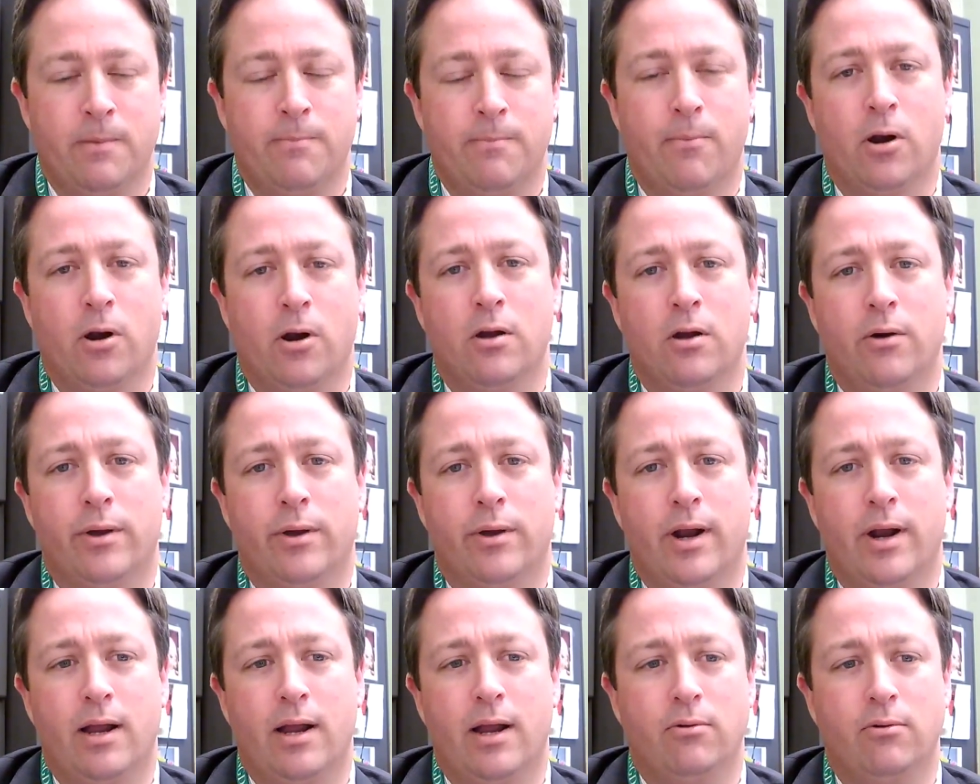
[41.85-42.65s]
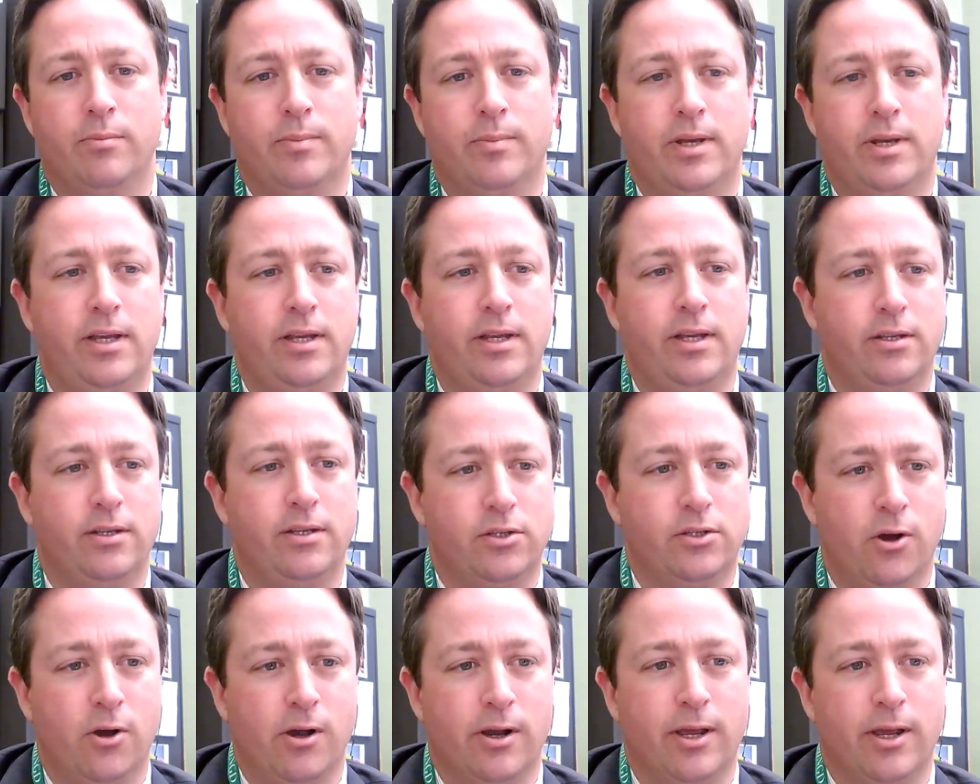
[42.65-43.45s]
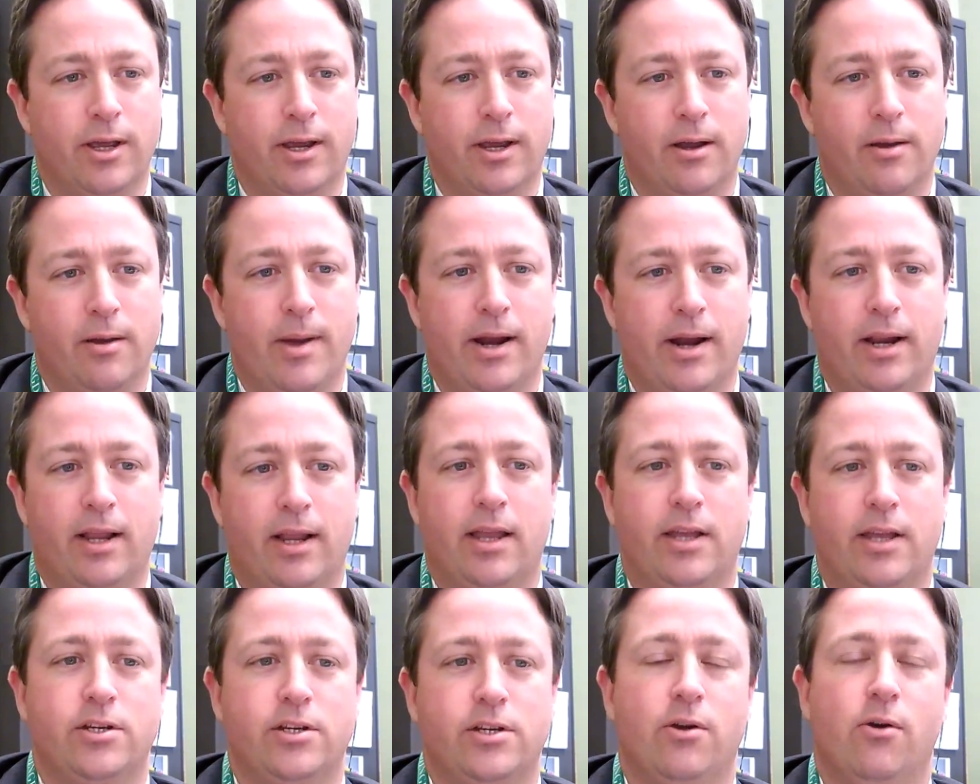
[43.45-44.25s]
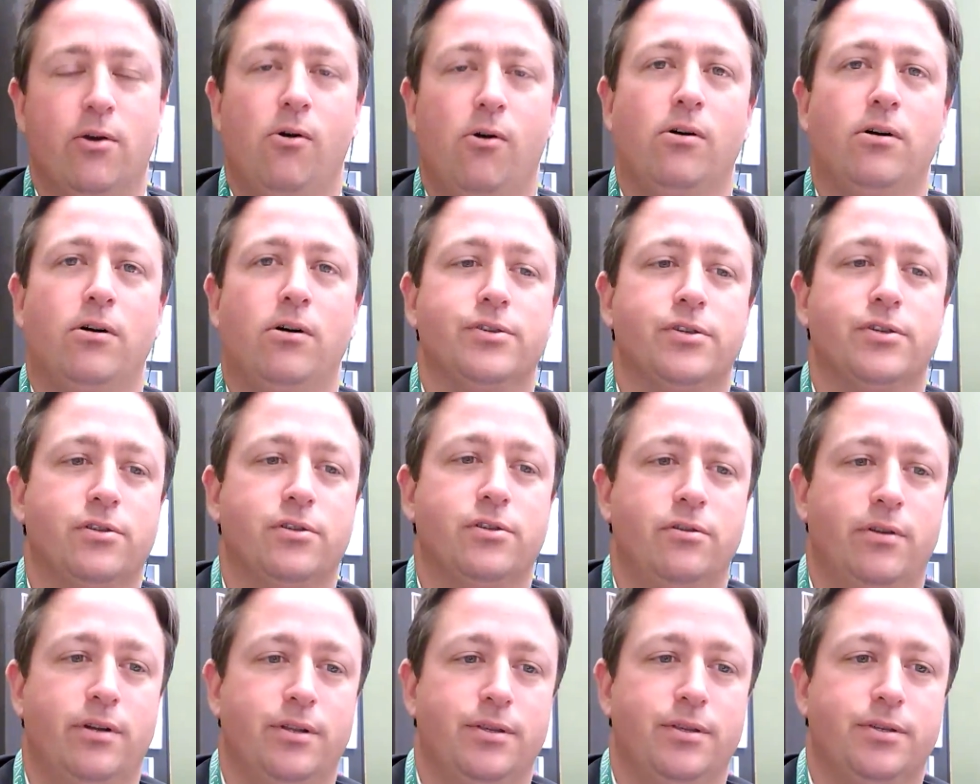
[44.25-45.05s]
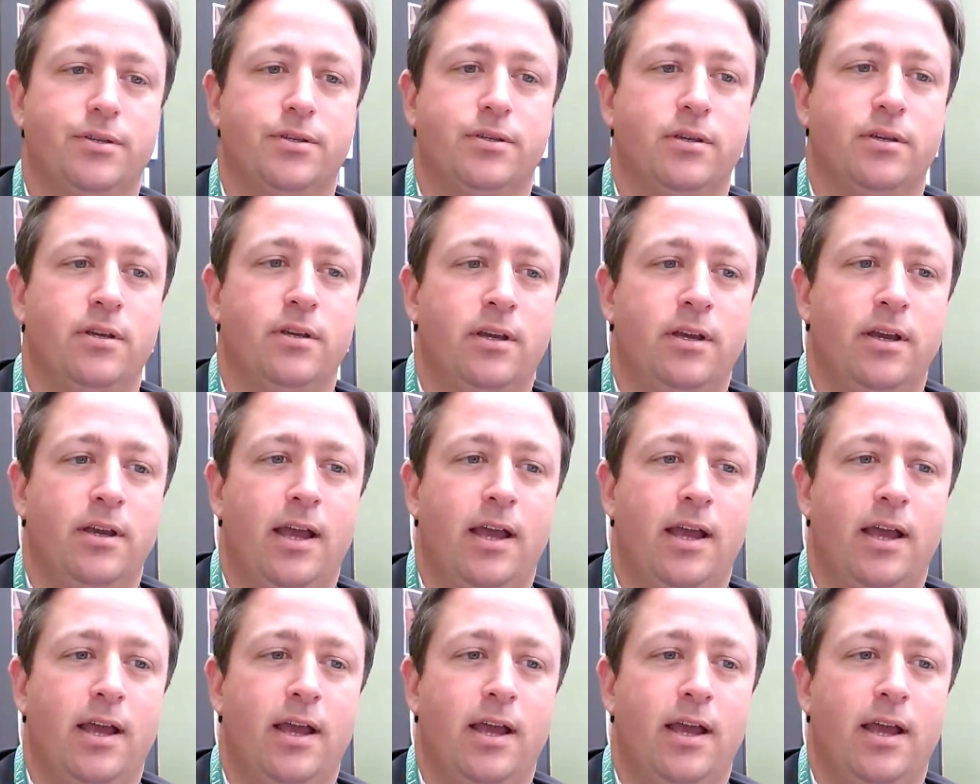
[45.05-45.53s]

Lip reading: Margaux and I will be talking about engaging all students